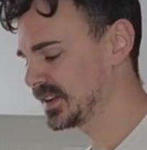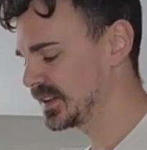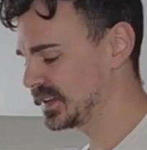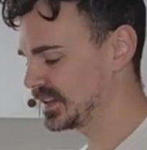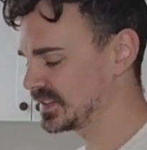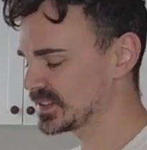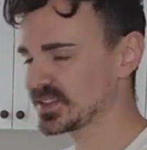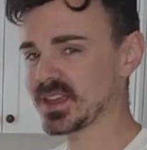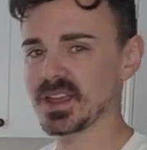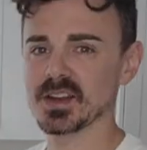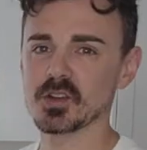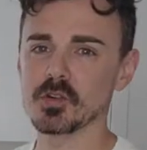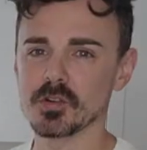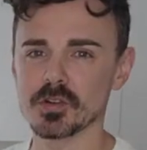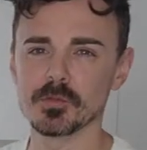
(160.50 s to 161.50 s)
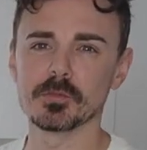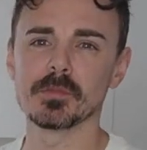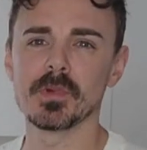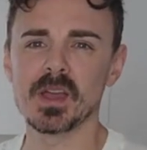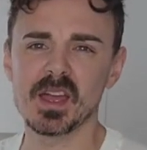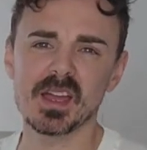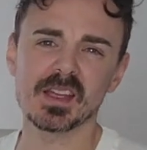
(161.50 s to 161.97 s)
You're just gonna cook them
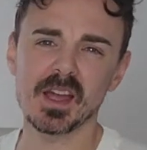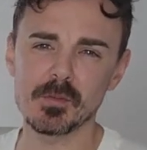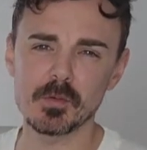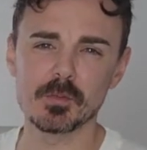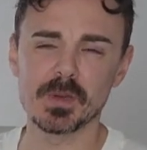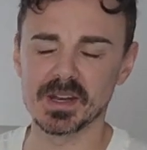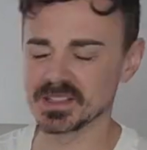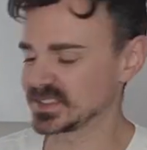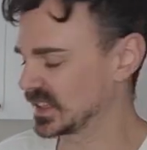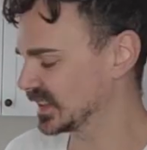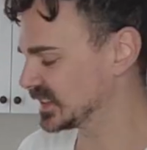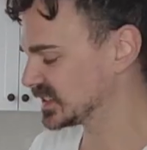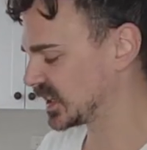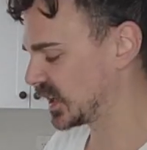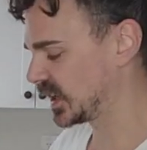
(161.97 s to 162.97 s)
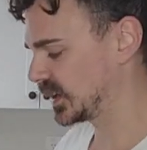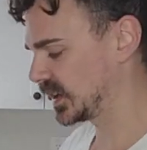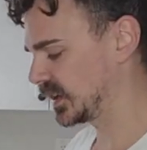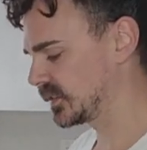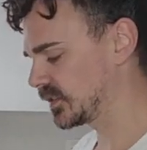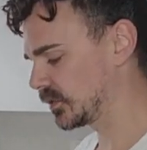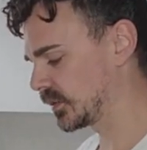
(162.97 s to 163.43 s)
a couple minutes each side
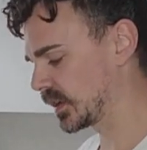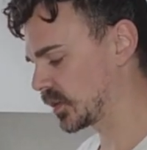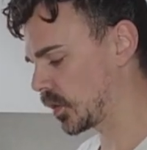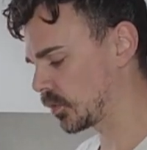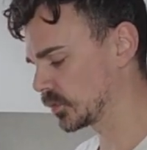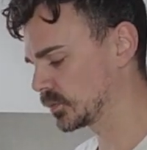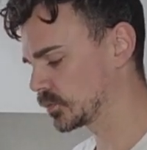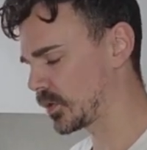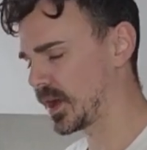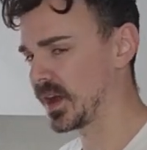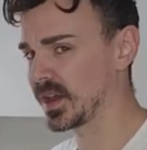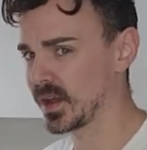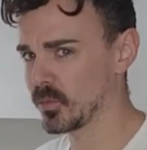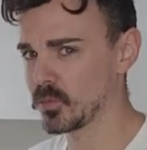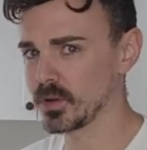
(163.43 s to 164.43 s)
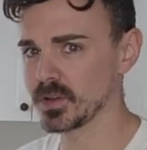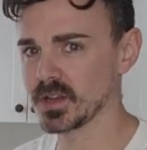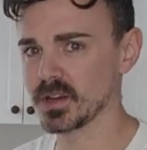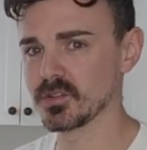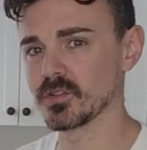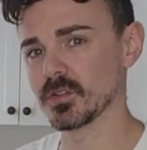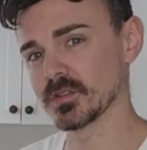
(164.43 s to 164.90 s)
until they're golden brown. And what you're
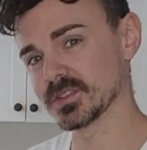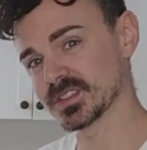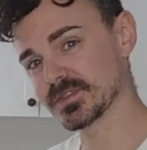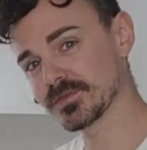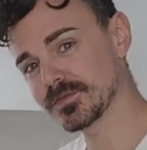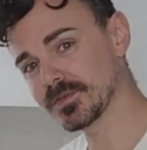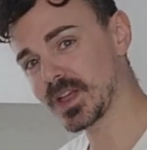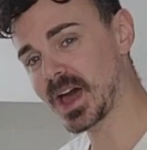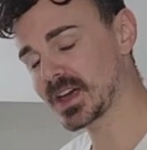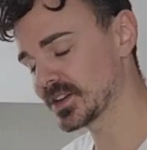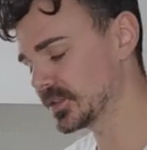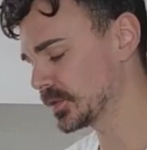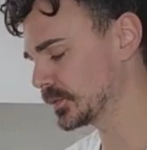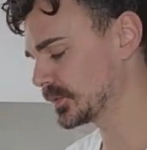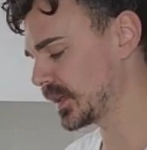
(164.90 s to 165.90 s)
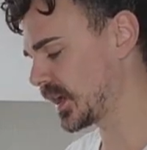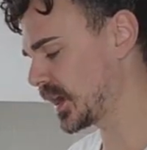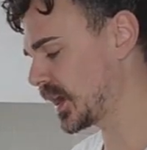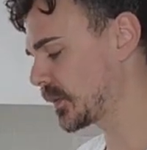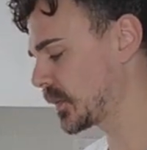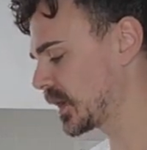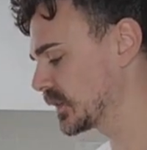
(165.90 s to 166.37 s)
gonna do, just flatten them
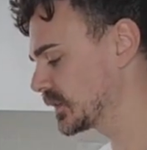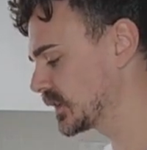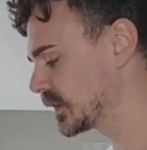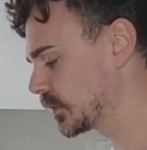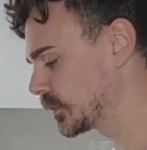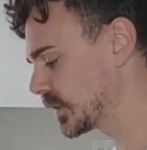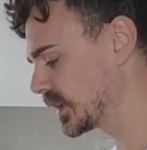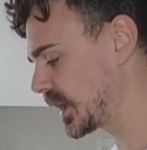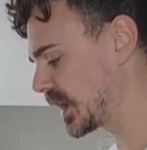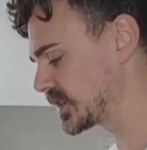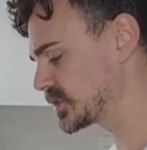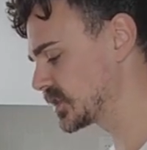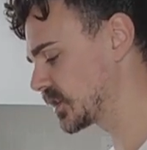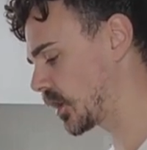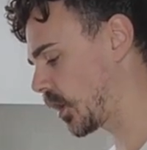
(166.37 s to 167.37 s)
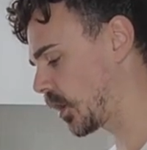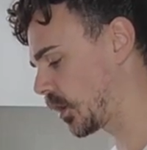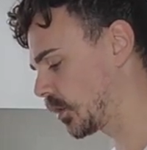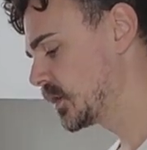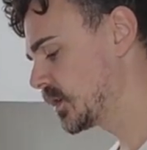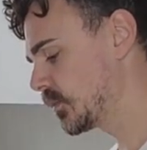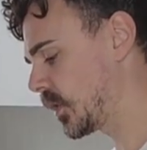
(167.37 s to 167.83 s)
down a little bit as you
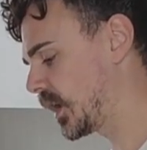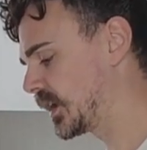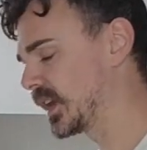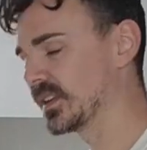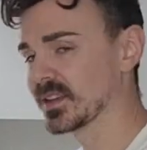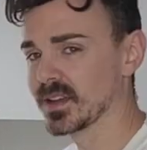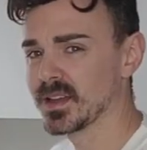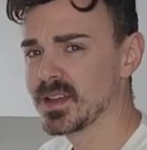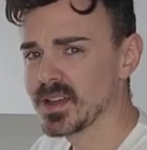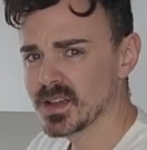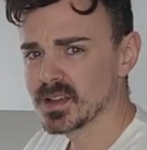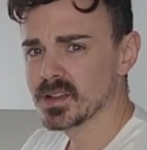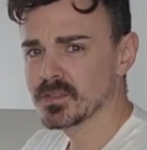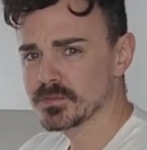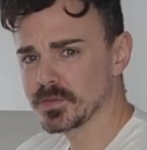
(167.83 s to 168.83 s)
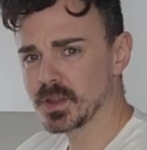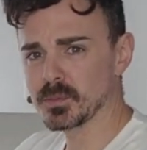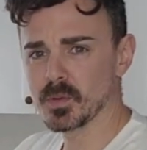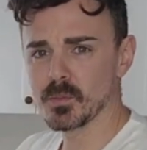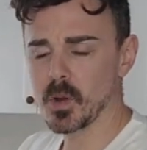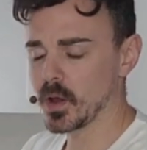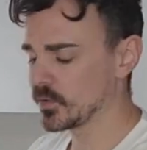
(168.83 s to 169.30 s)
go. You might need to flip
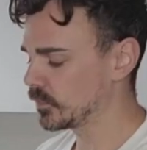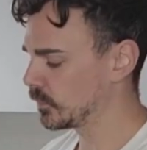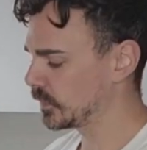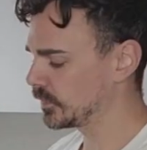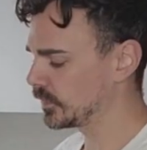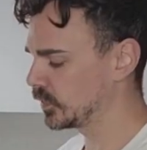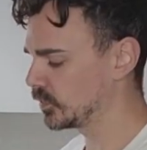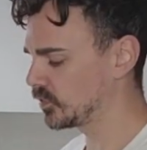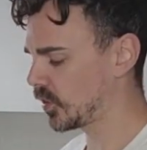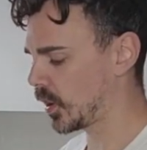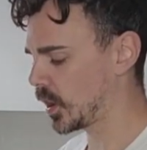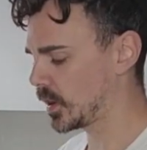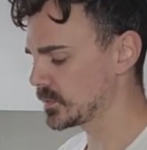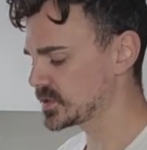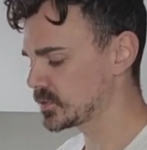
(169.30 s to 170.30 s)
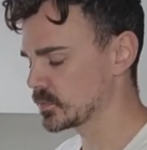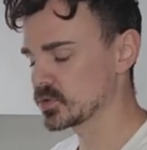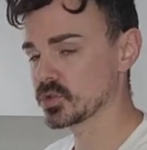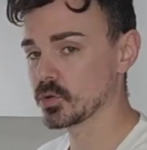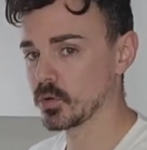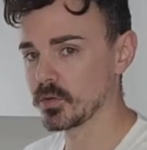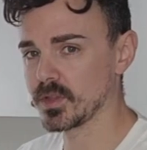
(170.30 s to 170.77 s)
them over a few times to
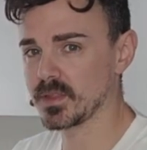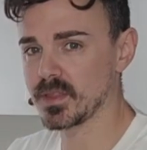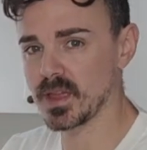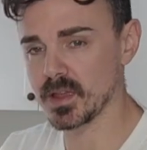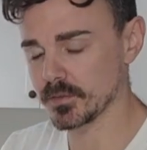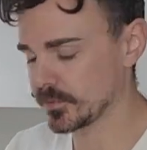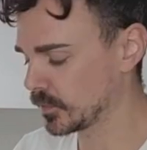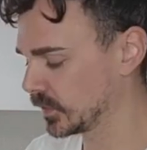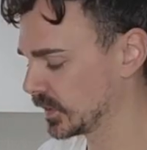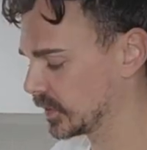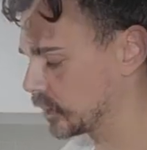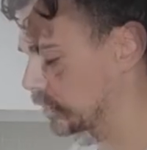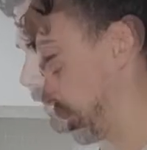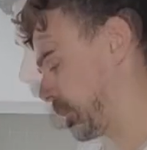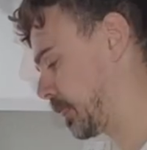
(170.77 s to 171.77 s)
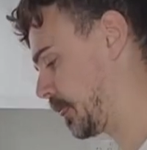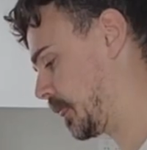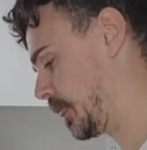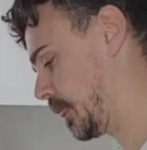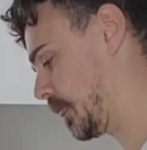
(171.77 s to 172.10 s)
ensure that they are fully cooked.